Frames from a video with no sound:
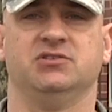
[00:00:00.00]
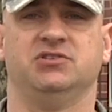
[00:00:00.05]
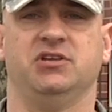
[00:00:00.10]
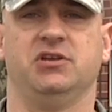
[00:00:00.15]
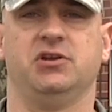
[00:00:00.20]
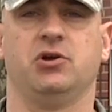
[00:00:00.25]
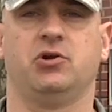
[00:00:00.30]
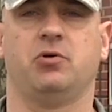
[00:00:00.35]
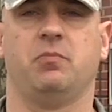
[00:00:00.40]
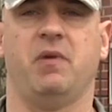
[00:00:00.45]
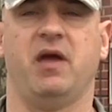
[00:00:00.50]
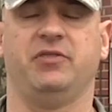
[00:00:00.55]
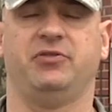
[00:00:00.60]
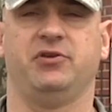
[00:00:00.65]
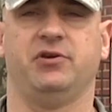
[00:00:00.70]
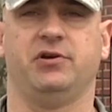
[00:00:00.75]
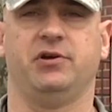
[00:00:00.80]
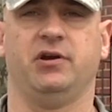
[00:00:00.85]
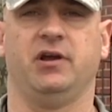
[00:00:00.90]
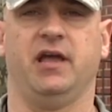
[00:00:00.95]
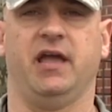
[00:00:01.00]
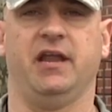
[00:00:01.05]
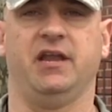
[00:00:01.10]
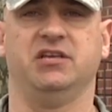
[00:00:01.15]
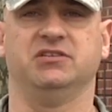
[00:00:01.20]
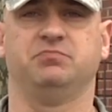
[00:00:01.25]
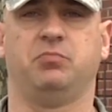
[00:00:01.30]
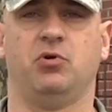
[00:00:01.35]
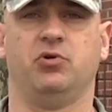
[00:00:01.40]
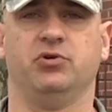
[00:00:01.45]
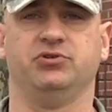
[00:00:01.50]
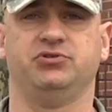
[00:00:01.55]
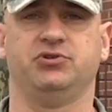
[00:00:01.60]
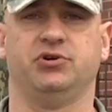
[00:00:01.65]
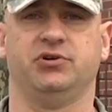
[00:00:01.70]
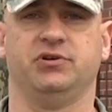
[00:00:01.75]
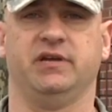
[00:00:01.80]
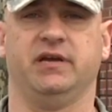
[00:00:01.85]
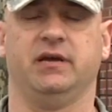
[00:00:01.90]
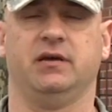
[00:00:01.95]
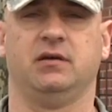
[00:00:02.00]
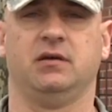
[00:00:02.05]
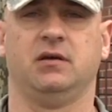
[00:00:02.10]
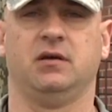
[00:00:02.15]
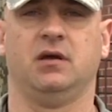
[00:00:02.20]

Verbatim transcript: Signal Command Theater in East Point, Georgia.